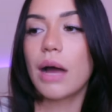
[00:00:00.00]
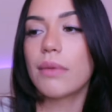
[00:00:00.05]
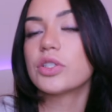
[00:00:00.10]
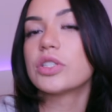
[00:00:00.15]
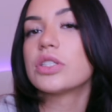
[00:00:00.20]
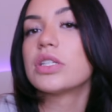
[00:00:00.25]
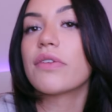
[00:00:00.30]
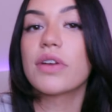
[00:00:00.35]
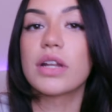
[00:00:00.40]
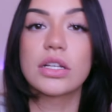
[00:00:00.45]
I'm
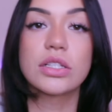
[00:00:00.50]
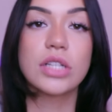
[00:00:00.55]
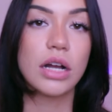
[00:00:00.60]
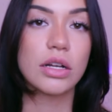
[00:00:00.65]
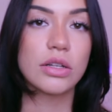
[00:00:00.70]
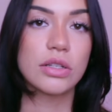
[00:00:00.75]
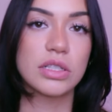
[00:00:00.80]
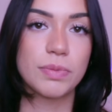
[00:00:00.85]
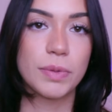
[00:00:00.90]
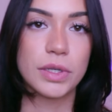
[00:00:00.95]
just never gonna talk
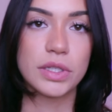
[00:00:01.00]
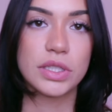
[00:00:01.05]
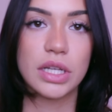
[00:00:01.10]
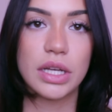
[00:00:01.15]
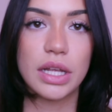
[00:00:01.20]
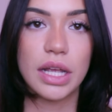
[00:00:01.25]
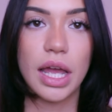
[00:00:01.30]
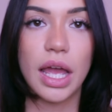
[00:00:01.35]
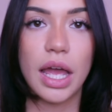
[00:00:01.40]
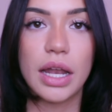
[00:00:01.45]
to this person
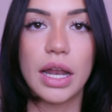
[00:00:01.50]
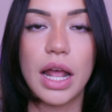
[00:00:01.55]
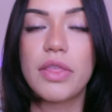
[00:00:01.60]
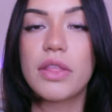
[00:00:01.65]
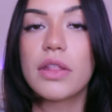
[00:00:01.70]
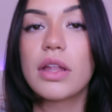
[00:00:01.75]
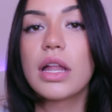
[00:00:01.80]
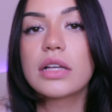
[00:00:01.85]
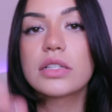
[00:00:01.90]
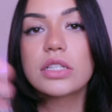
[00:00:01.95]
again. And then
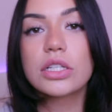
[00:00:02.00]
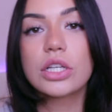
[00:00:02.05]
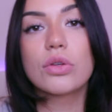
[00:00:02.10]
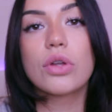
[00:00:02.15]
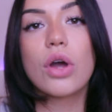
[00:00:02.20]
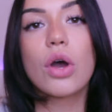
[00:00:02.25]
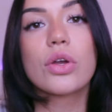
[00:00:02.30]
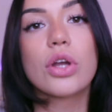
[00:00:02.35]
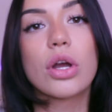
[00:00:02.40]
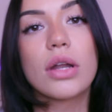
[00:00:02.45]
the next thing you
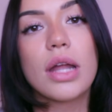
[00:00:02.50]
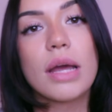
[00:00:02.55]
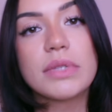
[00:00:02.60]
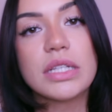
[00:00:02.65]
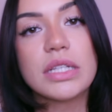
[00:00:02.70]
know, you're on